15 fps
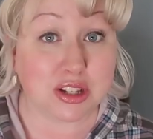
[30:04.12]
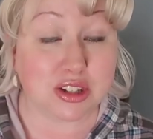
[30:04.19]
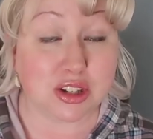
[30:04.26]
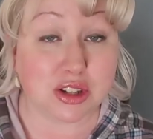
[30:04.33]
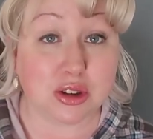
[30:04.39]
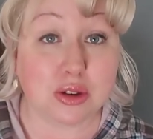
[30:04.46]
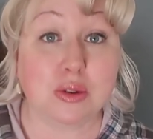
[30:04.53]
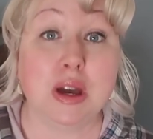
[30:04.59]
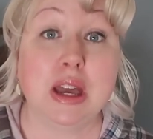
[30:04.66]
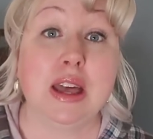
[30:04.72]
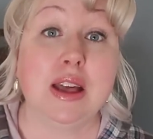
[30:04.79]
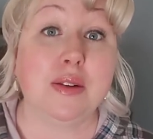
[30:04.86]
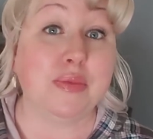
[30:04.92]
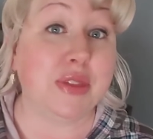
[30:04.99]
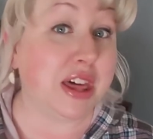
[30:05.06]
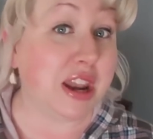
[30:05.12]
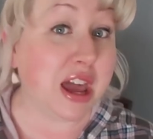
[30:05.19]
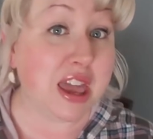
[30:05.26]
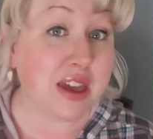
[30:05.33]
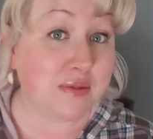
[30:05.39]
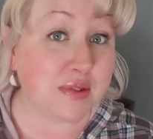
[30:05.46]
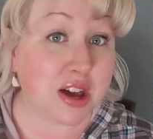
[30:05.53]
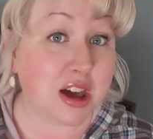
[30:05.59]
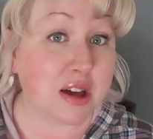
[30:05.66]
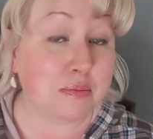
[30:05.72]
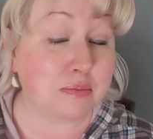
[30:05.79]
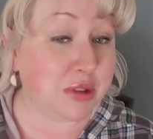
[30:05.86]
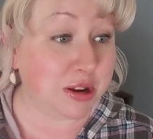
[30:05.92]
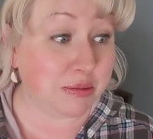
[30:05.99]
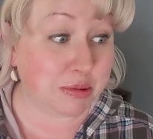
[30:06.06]
into that I have
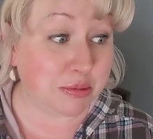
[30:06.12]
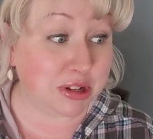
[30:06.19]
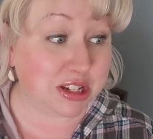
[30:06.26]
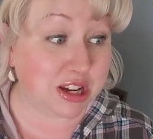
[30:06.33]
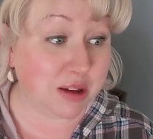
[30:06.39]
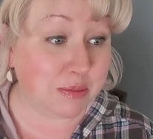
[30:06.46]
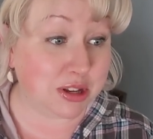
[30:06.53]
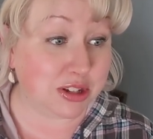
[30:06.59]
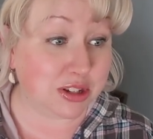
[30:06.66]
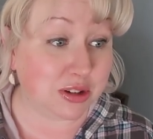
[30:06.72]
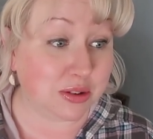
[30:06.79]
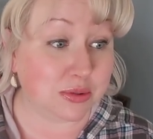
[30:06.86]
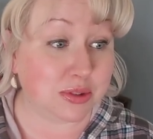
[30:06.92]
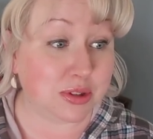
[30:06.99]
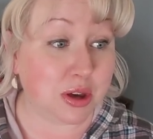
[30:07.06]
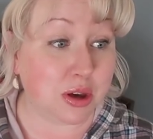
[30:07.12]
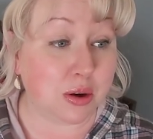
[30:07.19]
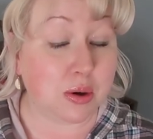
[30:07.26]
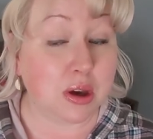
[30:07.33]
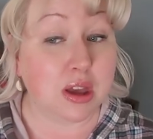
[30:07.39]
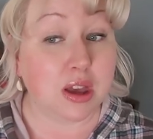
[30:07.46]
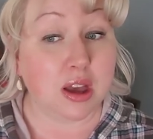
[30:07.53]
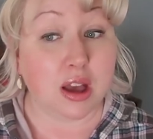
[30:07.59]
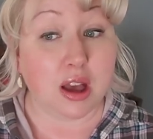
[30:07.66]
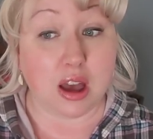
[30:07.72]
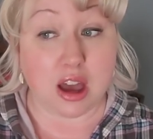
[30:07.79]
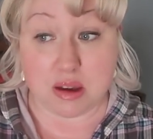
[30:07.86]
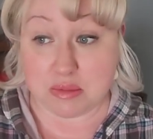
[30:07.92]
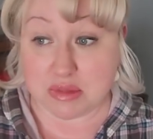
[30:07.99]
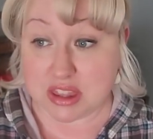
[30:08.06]
not been able to put time into. So
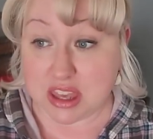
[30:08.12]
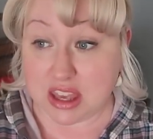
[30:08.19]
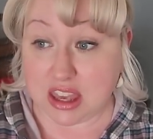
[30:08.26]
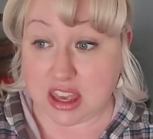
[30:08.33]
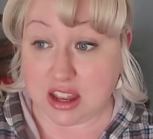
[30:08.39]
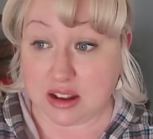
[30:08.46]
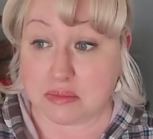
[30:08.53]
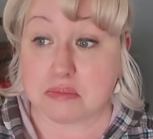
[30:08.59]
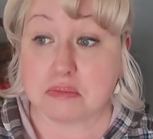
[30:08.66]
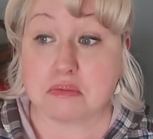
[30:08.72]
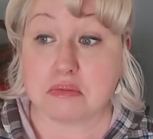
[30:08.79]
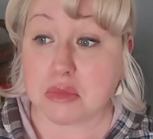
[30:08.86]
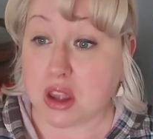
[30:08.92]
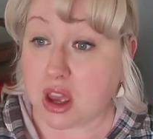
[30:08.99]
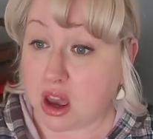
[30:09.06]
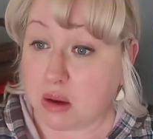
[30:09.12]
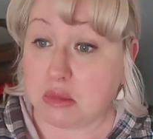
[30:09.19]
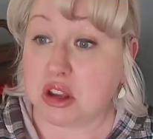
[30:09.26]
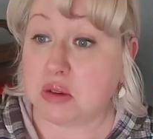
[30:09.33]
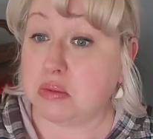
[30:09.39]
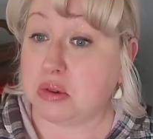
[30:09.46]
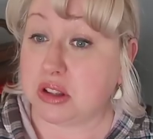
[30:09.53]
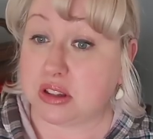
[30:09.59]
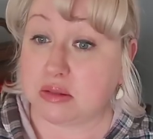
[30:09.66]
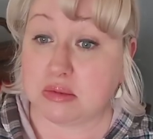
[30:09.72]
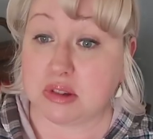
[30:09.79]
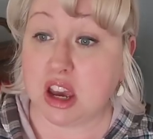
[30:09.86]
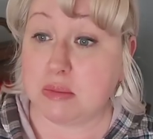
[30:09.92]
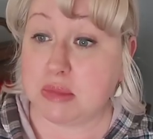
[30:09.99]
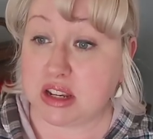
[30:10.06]
I'm thinking I'm gonna put some
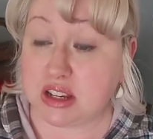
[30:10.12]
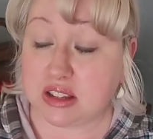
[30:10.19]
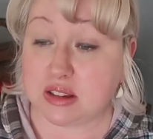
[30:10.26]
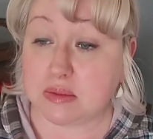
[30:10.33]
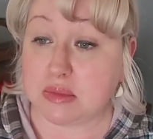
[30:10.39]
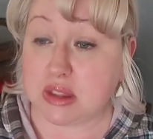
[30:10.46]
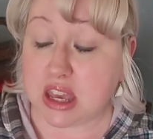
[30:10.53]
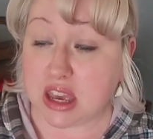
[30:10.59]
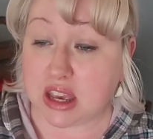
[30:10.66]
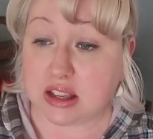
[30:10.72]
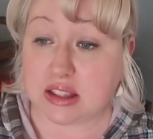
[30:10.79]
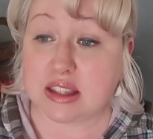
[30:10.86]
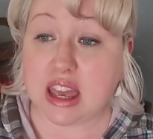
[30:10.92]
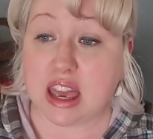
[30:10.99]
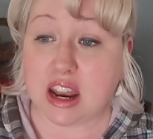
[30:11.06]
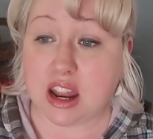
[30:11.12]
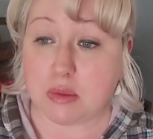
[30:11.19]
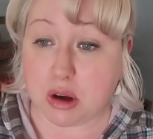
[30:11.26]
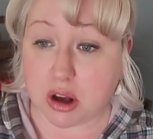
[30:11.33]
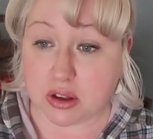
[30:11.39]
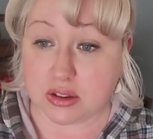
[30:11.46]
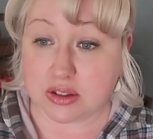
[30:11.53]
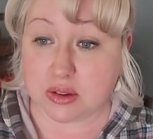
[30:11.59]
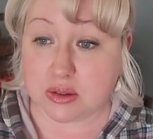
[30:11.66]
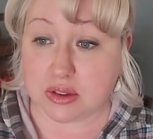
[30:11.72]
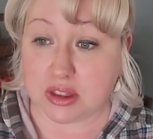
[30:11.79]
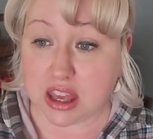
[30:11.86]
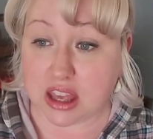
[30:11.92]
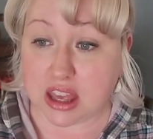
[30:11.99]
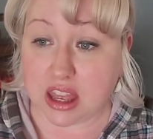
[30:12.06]
time into some things. And I'm also
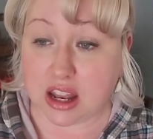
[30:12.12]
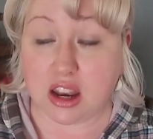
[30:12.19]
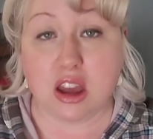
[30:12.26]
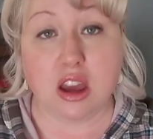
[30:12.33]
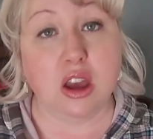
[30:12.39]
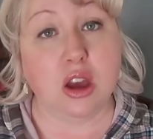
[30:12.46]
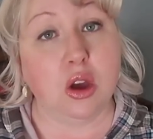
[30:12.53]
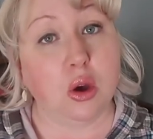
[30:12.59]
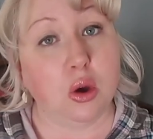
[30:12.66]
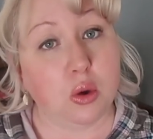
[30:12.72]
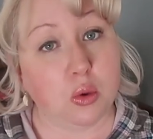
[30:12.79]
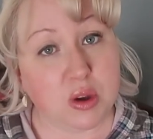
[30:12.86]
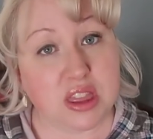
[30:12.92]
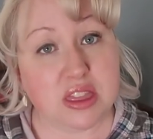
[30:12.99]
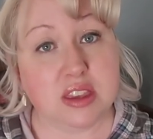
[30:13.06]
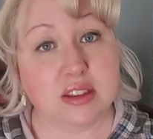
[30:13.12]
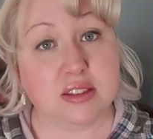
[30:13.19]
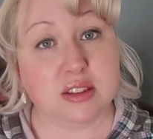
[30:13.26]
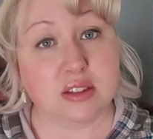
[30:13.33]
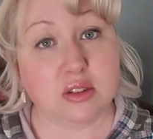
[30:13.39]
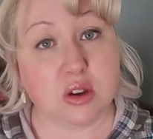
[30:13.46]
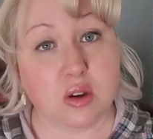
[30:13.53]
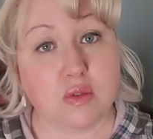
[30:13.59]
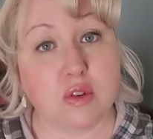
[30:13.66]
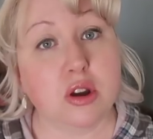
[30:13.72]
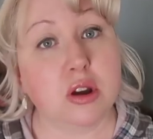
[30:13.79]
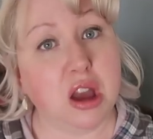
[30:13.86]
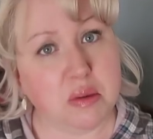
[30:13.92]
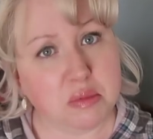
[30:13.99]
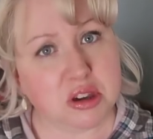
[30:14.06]
thinking, when this is
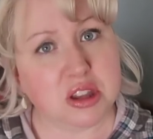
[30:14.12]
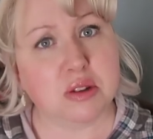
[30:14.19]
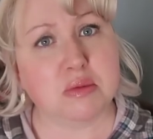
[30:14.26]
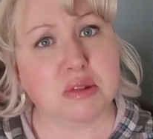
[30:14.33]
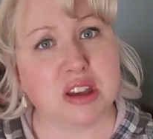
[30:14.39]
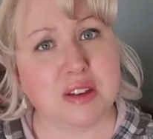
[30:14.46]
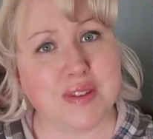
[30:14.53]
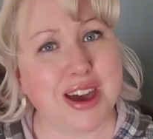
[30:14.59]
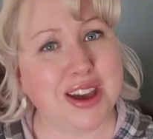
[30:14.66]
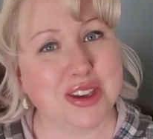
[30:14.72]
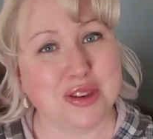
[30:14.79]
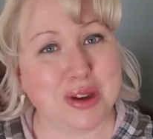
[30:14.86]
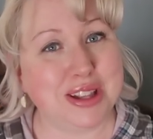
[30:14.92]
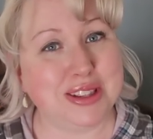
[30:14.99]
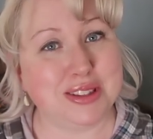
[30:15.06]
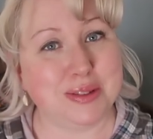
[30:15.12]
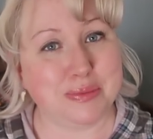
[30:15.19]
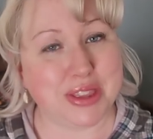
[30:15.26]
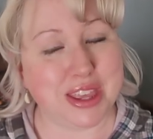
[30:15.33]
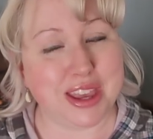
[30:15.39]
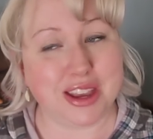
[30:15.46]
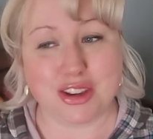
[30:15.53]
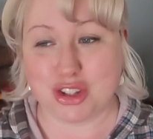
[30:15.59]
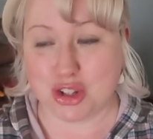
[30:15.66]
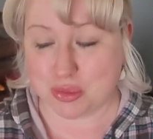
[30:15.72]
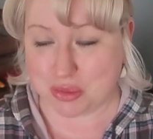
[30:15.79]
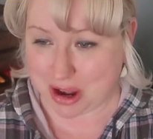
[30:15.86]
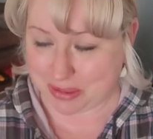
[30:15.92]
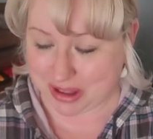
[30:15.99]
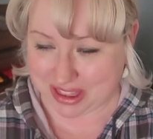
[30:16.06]
over, I'm gonna reevaluate some things.
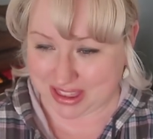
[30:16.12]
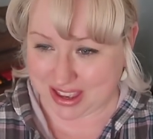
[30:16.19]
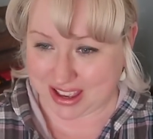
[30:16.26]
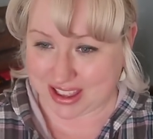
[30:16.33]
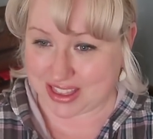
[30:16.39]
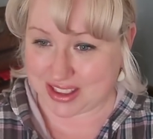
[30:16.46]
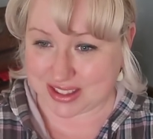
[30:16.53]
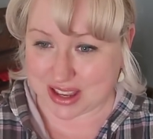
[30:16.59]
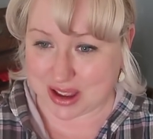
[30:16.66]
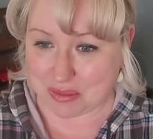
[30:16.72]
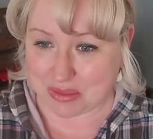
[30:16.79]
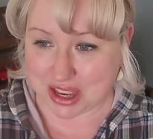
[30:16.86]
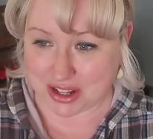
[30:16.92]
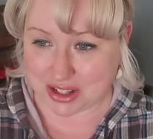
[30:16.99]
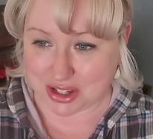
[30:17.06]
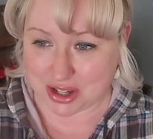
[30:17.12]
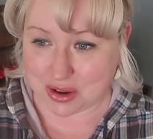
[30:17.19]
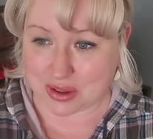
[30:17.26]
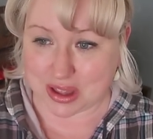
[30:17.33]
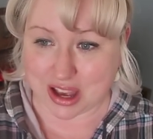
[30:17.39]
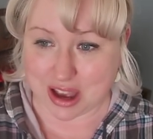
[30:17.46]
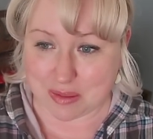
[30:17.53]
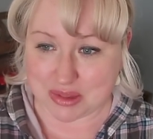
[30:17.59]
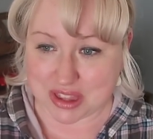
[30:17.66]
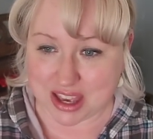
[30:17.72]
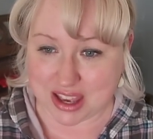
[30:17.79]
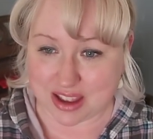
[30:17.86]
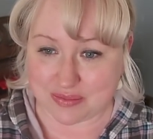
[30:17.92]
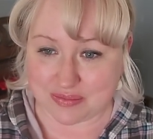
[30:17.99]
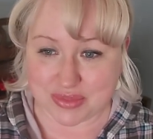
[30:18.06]
You're probably thinking the same thing too. Like I'm
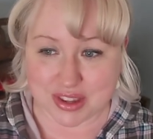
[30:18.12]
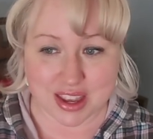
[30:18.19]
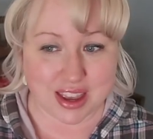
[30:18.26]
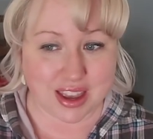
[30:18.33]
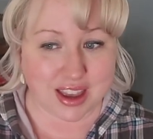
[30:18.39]
thinking,